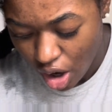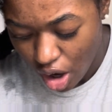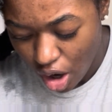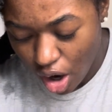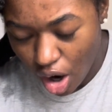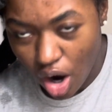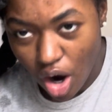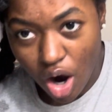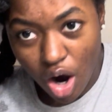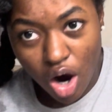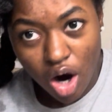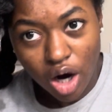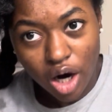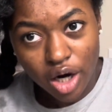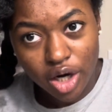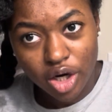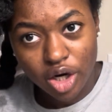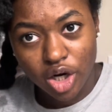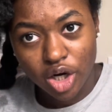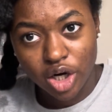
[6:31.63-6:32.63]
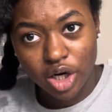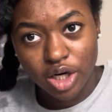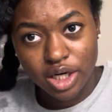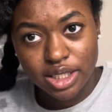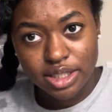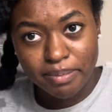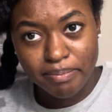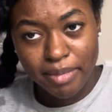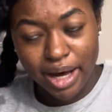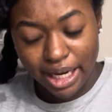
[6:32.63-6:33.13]

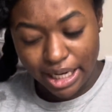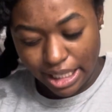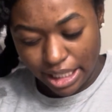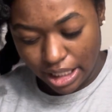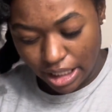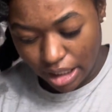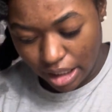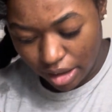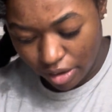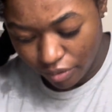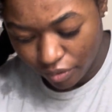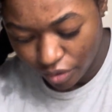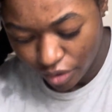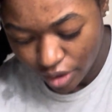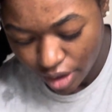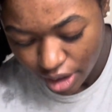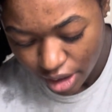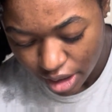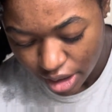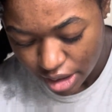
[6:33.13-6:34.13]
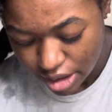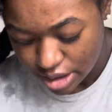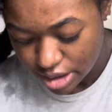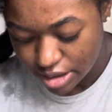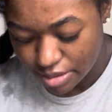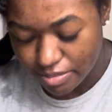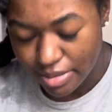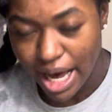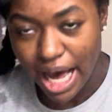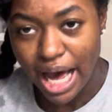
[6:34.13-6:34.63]
hard-earned money
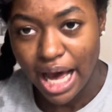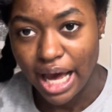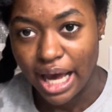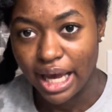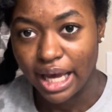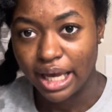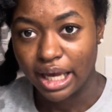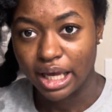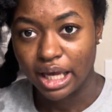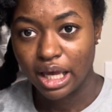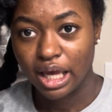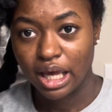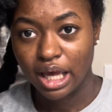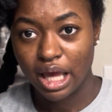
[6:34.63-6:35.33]
to buy